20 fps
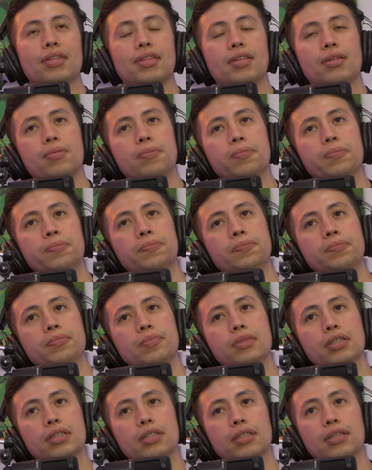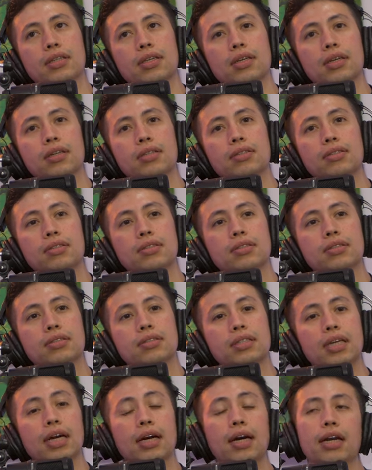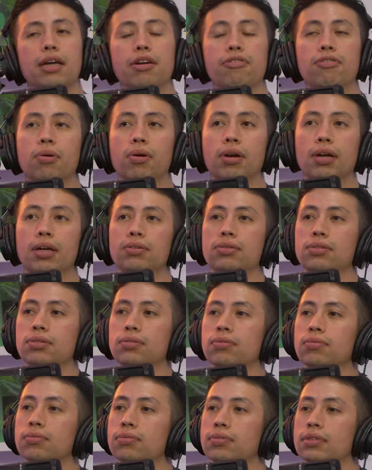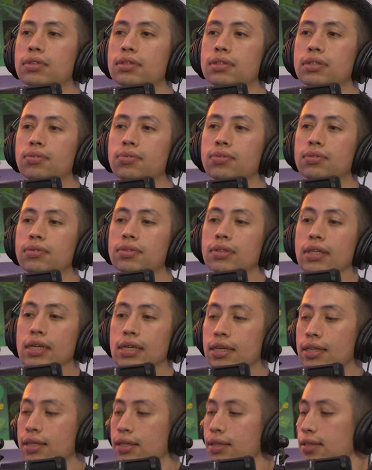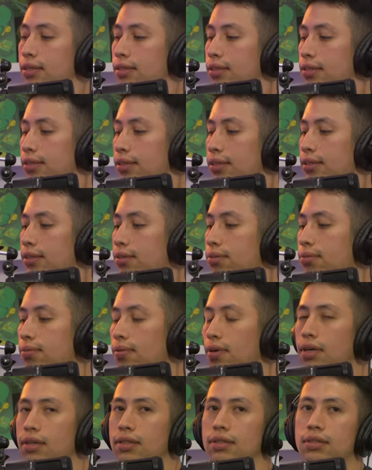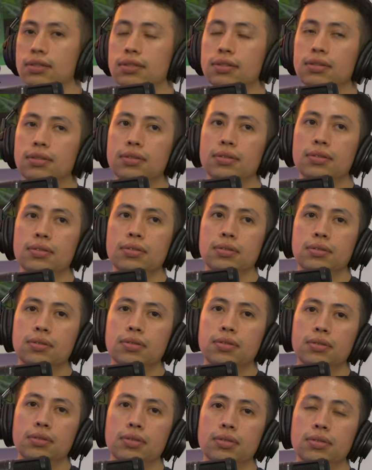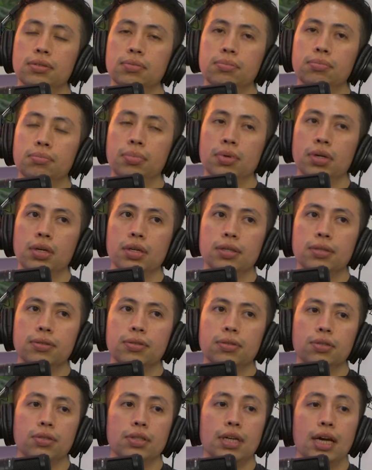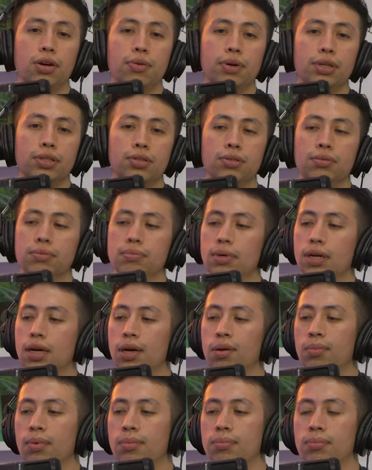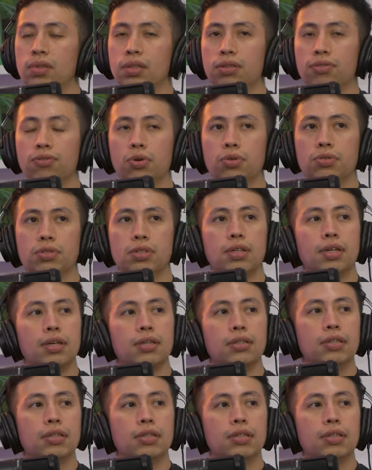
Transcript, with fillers: things, but yeah, yeah, I gotta hear from Rauw too to see. me. Yeah, he hasn't said anything, right? But not a great deal. I'm, I'm, looking forward to